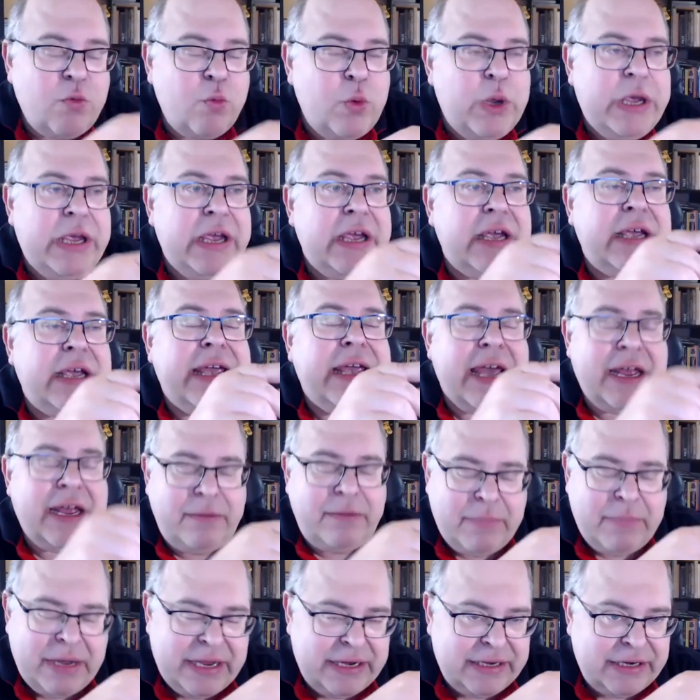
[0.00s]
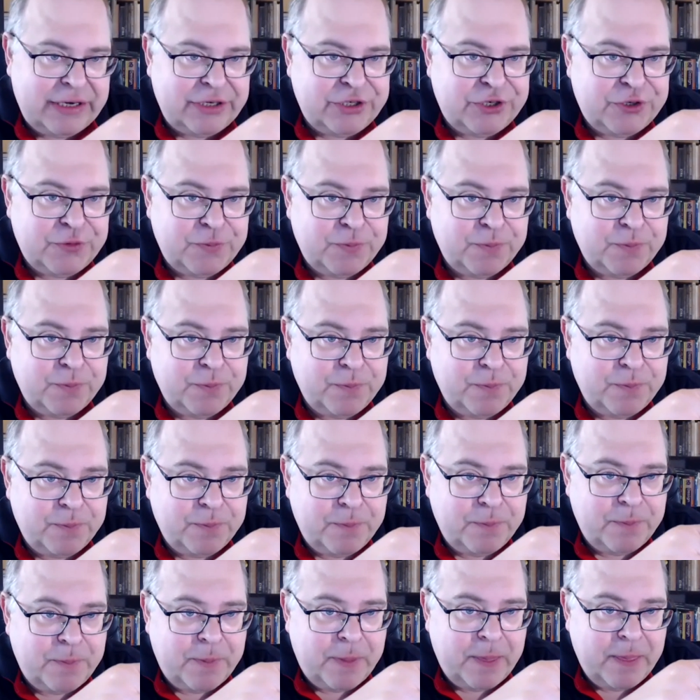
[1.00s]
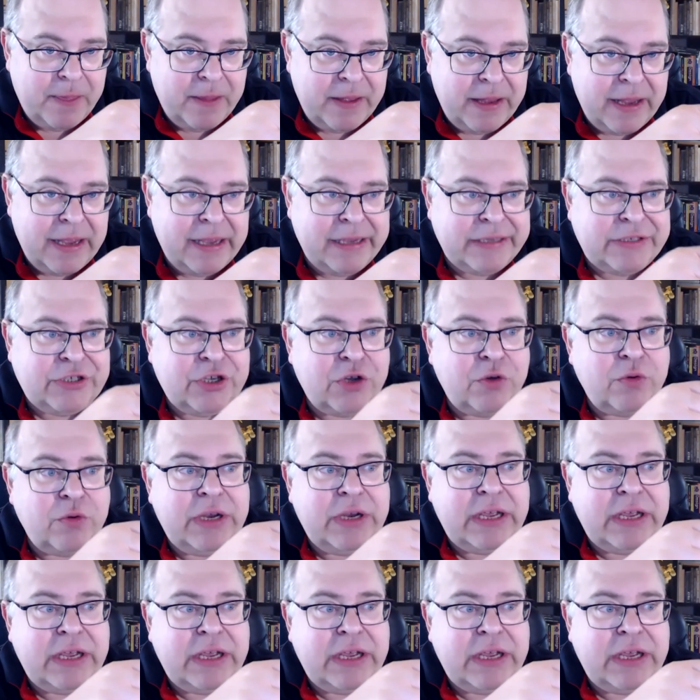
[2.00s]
we can manage. Yeah, so